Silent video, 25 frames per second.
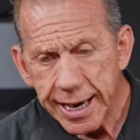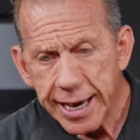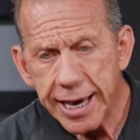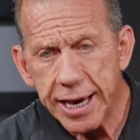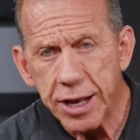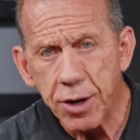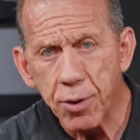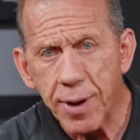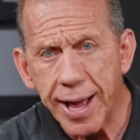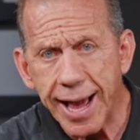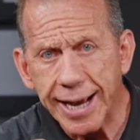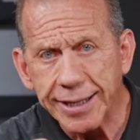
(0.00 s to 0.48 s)

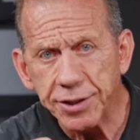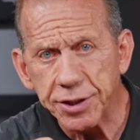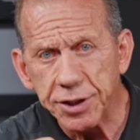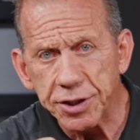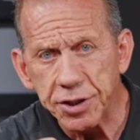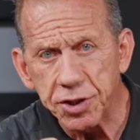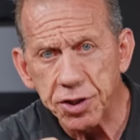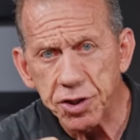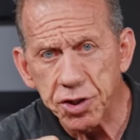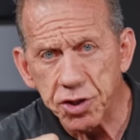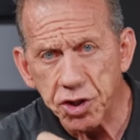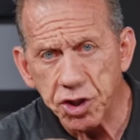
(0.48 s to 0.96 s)
it'll
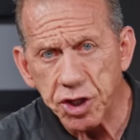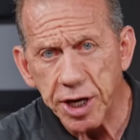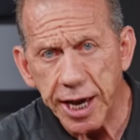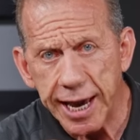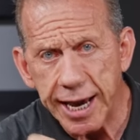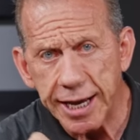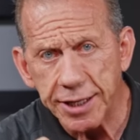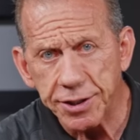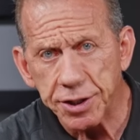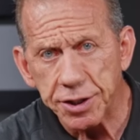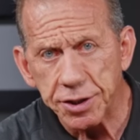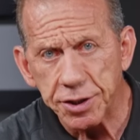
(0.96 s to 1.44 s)
actually
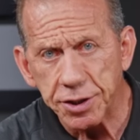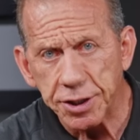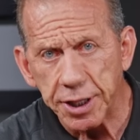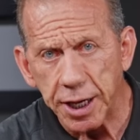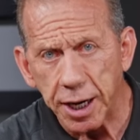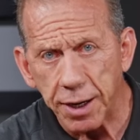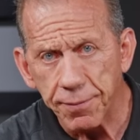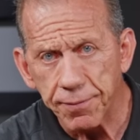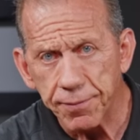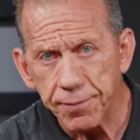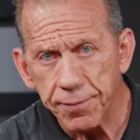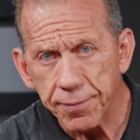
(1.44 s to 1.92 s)
change
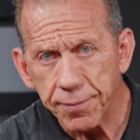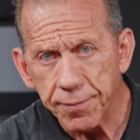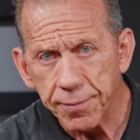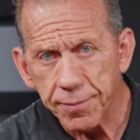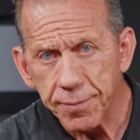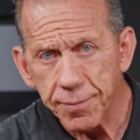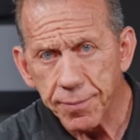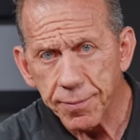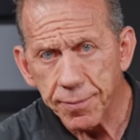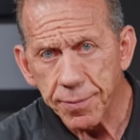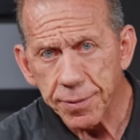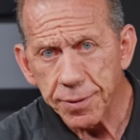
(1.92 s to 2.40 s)
itself
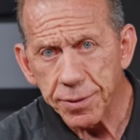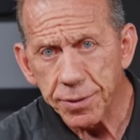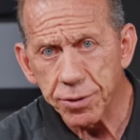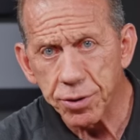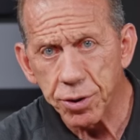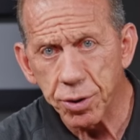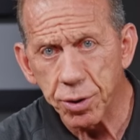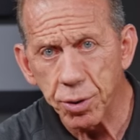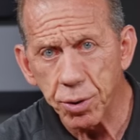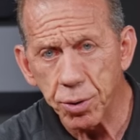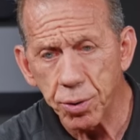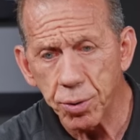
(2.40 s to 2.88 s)

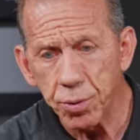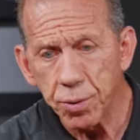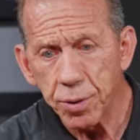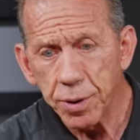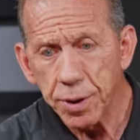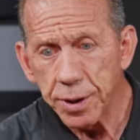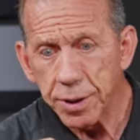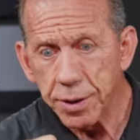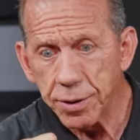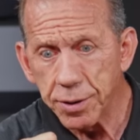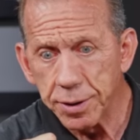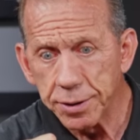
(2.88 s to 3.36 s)
to
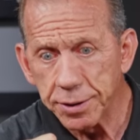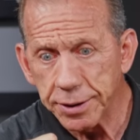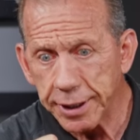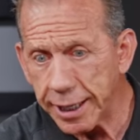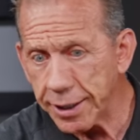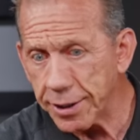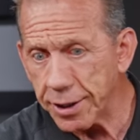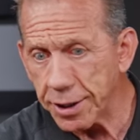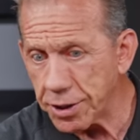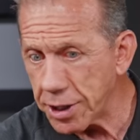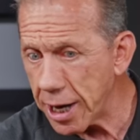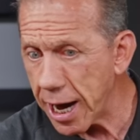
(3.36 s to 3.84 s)
say
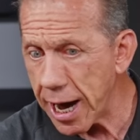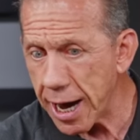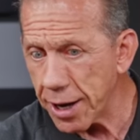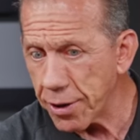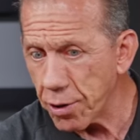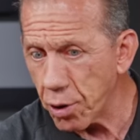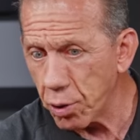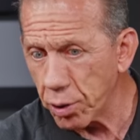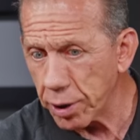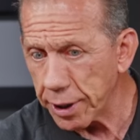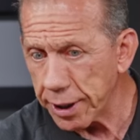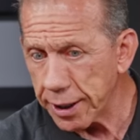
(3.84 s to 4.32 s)
the dot
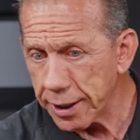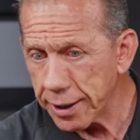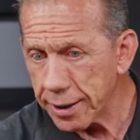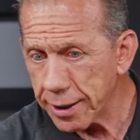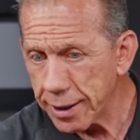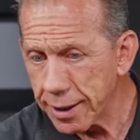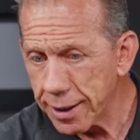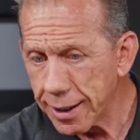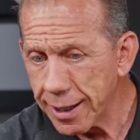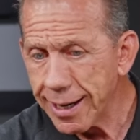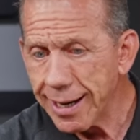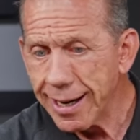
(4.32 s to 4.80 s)
only.
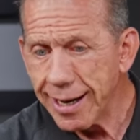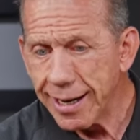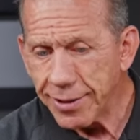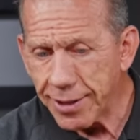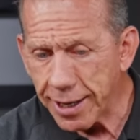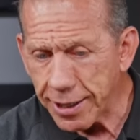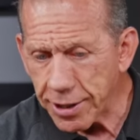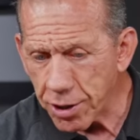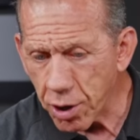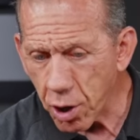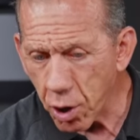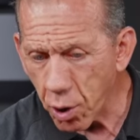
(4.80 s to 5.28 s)

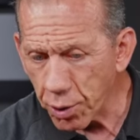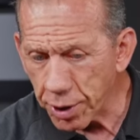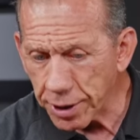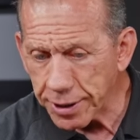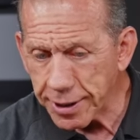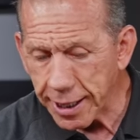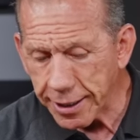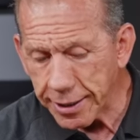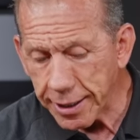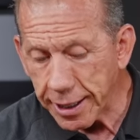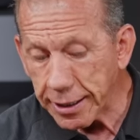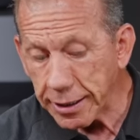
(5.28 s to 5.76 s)
Then you hold
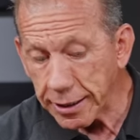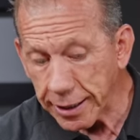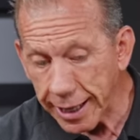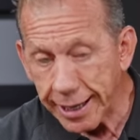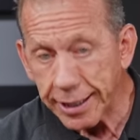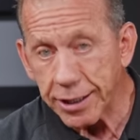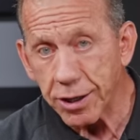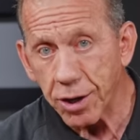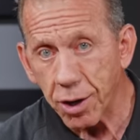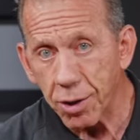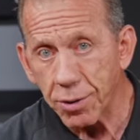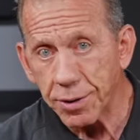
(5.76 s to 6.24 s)
it and then you let
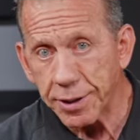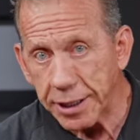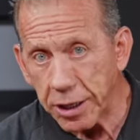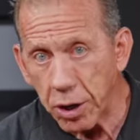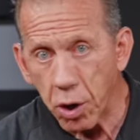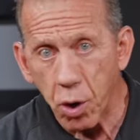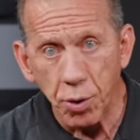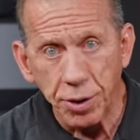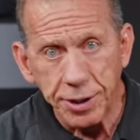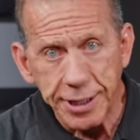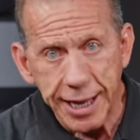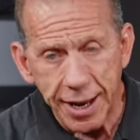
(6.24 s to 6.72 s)
it go and you
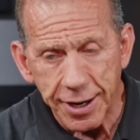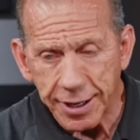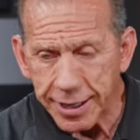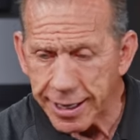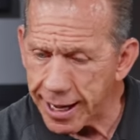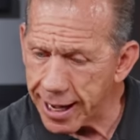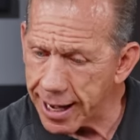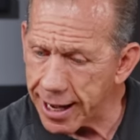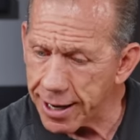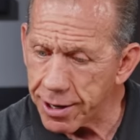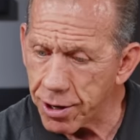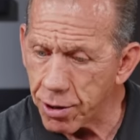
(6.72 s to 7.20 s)
hold it down
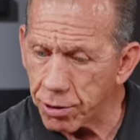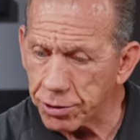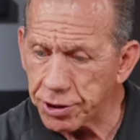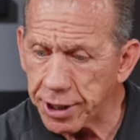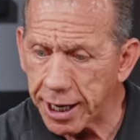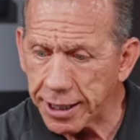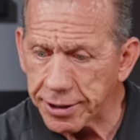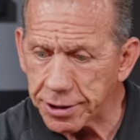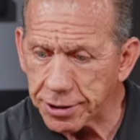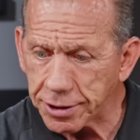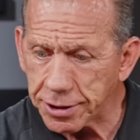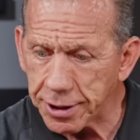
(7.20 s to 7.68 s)
again, it'll
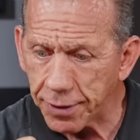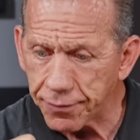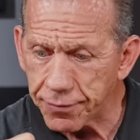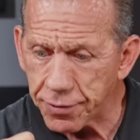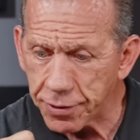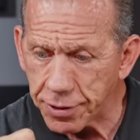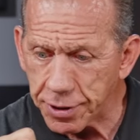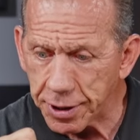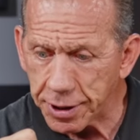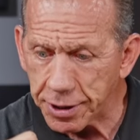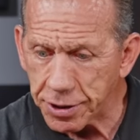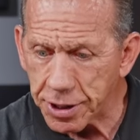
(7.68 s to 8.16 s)
change itself
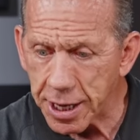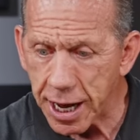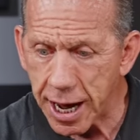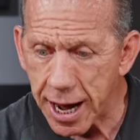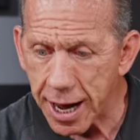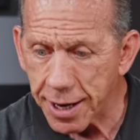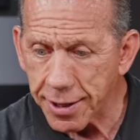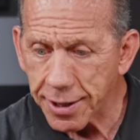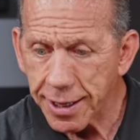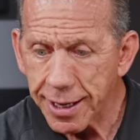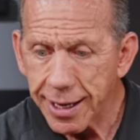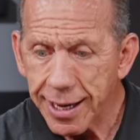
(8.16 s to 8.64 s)
to the
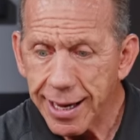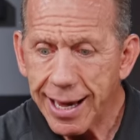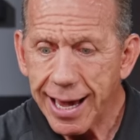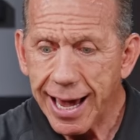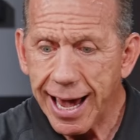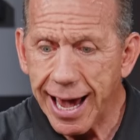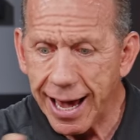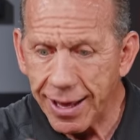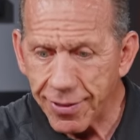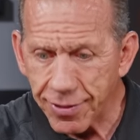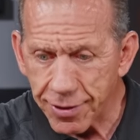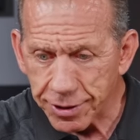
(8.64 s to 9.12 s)
dot
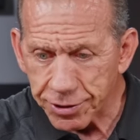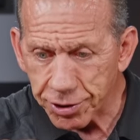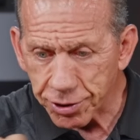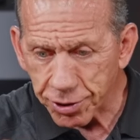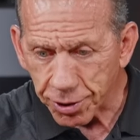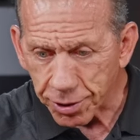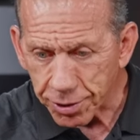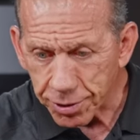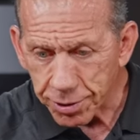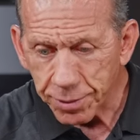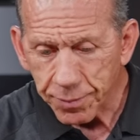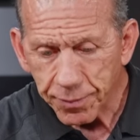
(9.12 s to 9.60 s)
and the
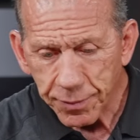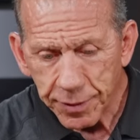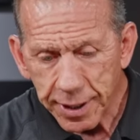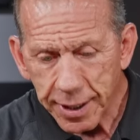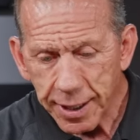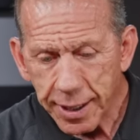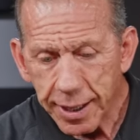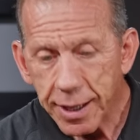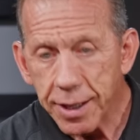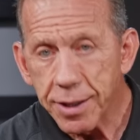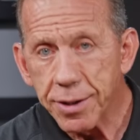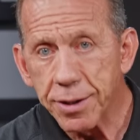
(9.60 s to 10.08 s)
circle,
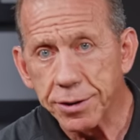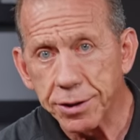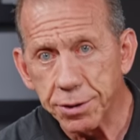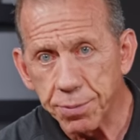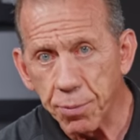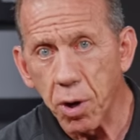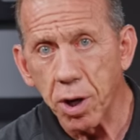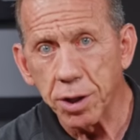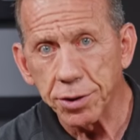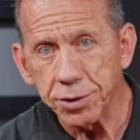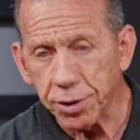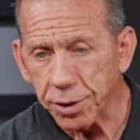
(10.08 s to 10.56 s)
the
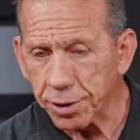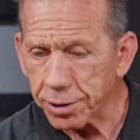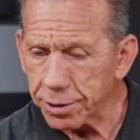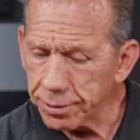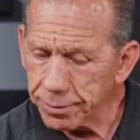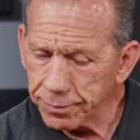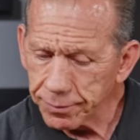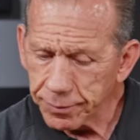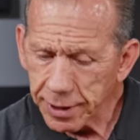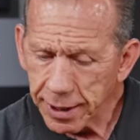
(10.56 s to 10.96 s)
small circle